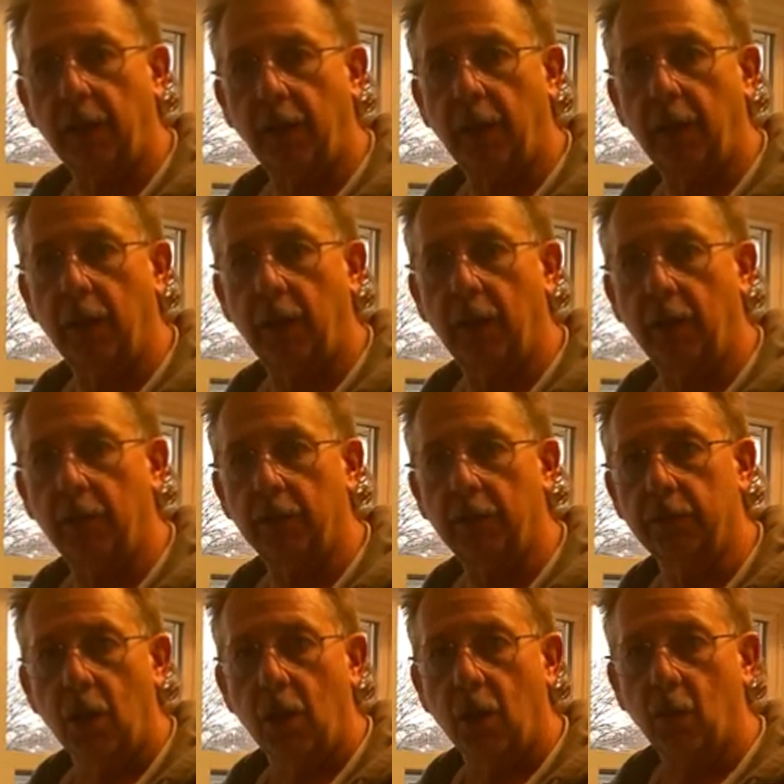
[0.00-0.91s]
uh,
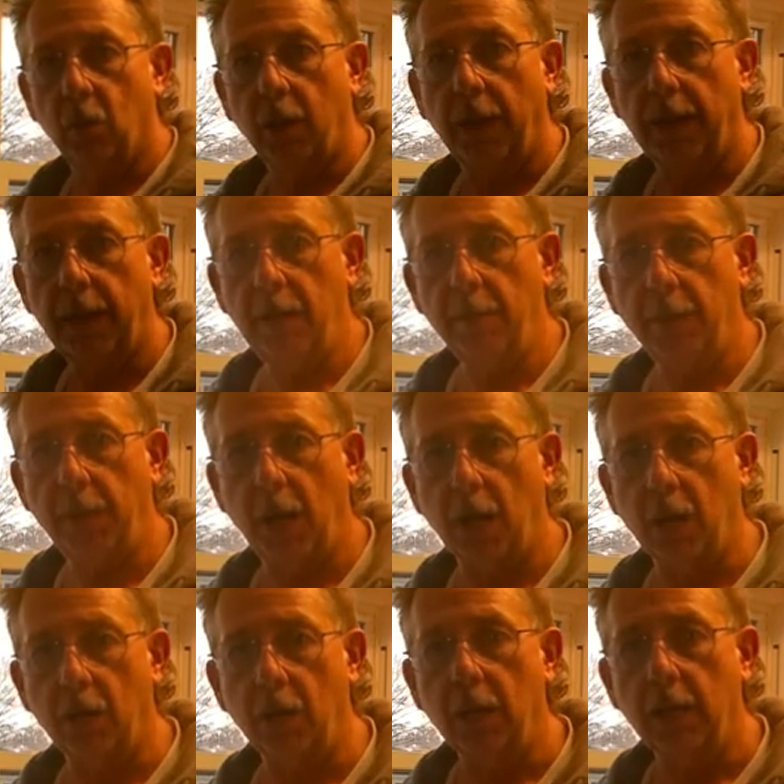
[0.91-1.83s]
ready to
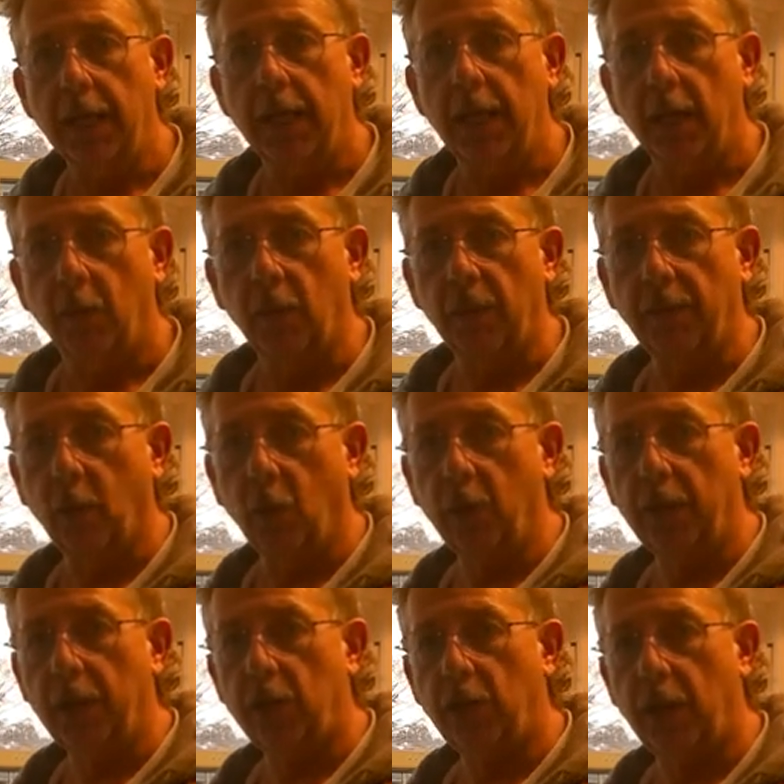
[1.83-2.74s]
bottle. We've
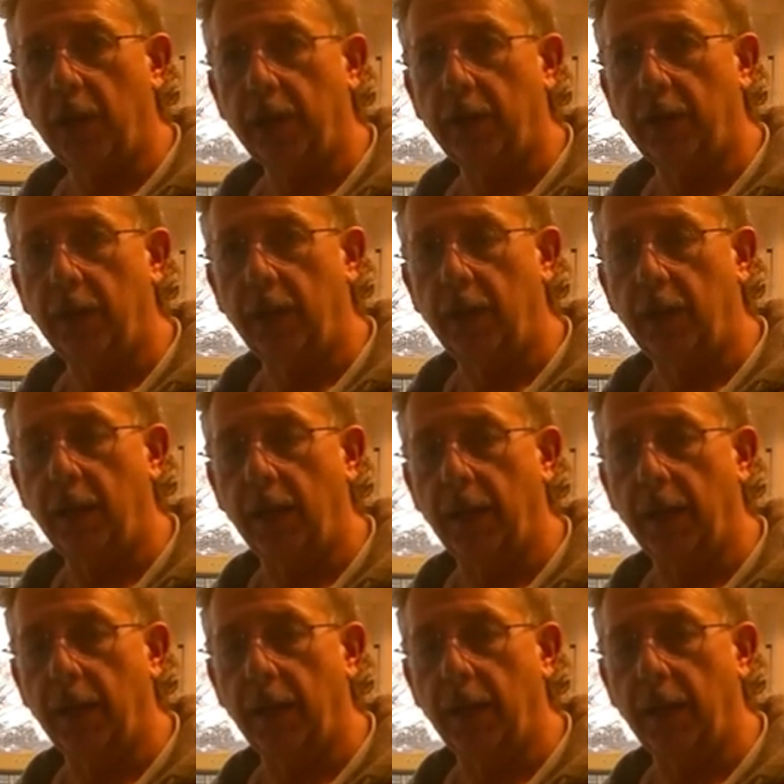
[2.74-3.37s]
already checked the